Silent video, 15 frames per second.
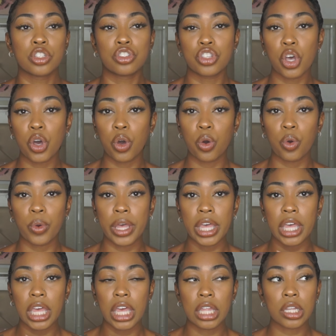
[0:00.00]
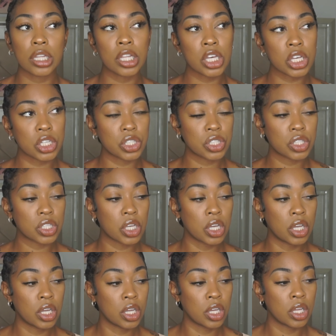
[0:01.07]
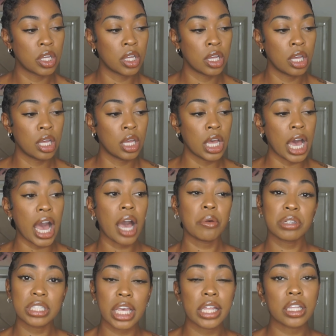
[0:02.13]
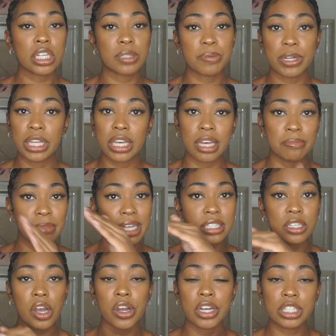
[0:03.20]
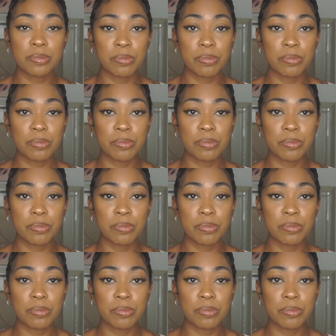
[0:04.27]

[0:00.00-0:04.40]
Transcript: So it looks, I would say it looks pretty good. My scar is